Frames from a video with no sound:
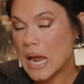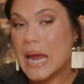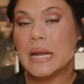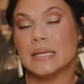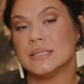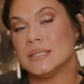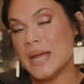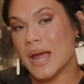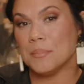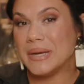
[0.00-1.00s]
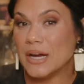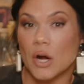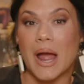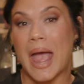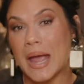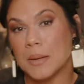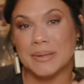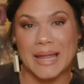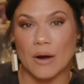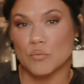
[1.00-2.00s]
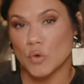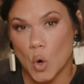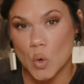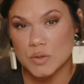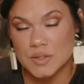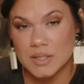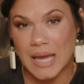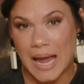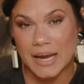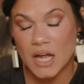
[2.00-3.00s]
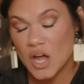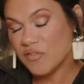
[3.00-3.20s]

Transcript: it is damn near eggplant rolls, okay?